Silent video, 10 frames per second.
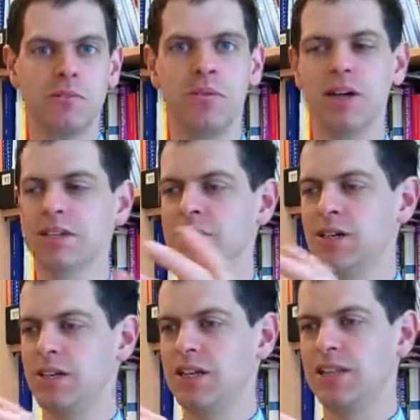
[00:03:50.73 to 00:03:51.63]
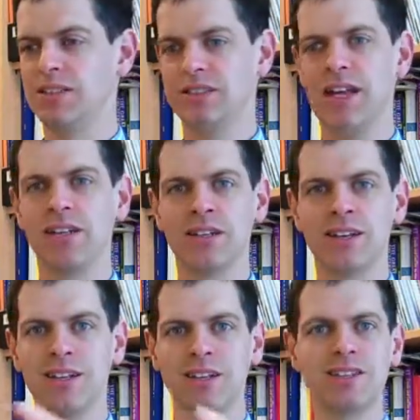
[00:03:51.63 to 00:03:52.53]
but instead
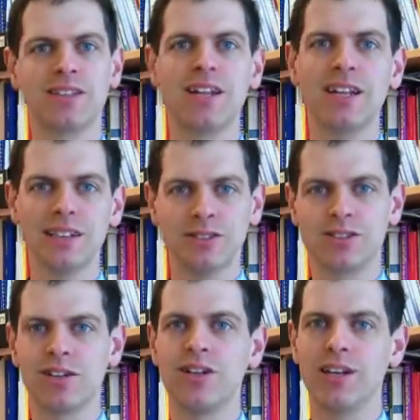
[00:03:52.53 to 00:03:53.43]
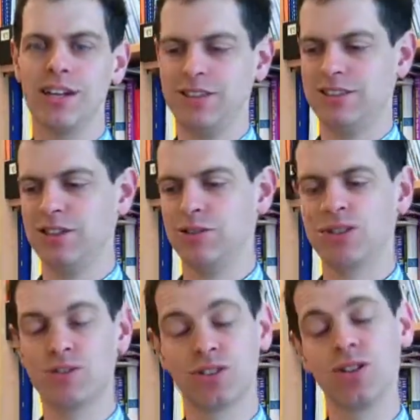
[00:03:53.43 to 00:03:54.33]
they're still in those
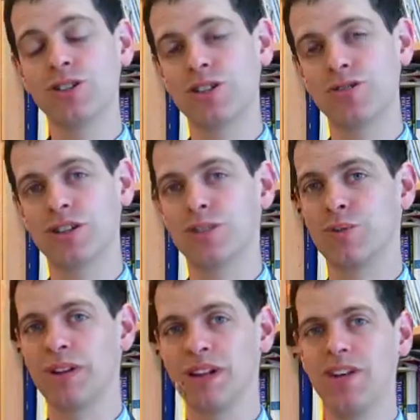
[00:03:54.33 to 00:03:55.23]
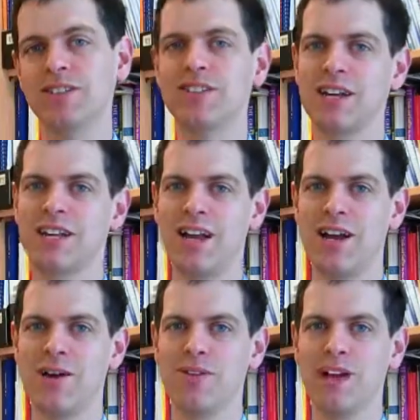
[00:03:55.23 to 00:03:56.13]
situations of social interaction where they understand
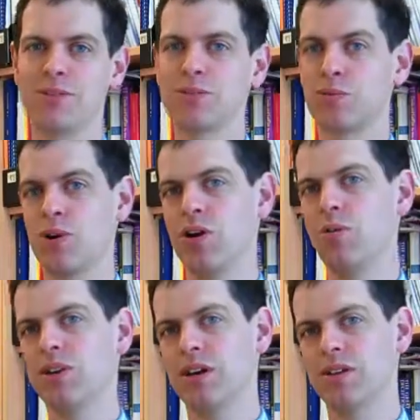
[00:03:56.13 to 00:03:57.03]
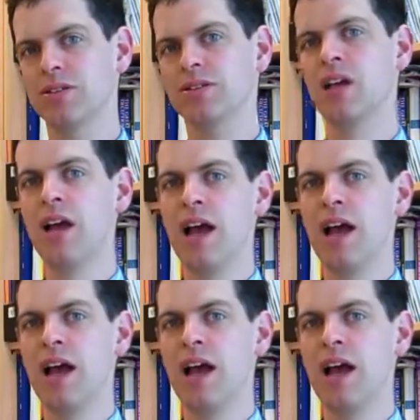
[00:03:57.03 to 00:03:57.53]
how they have to work with others,